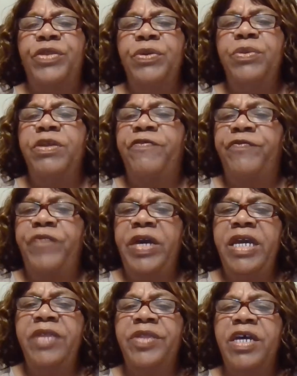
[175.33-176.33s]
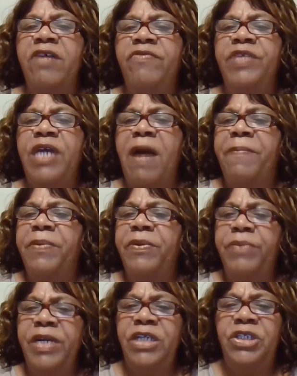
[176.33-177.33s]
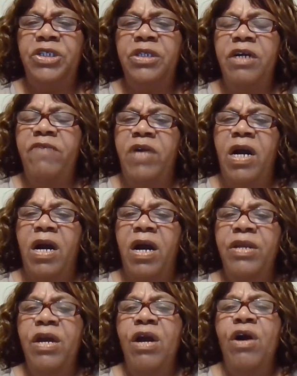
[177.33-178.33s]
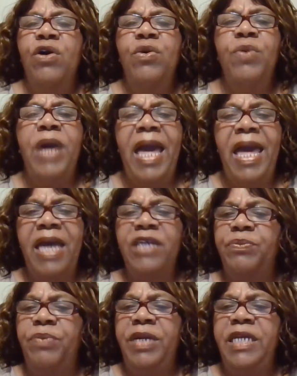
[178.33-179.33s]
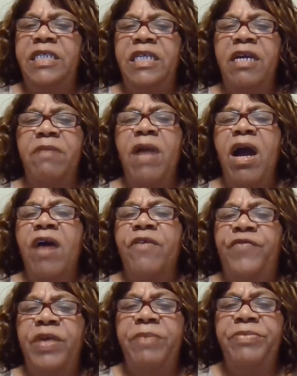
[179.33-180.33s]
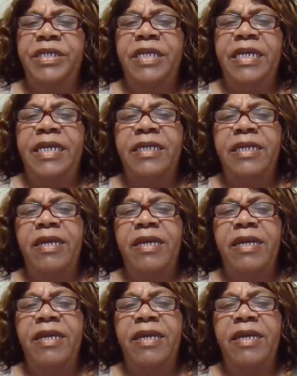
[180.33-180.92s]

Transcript: through the faith of the operation of God, who has raised him from the dead.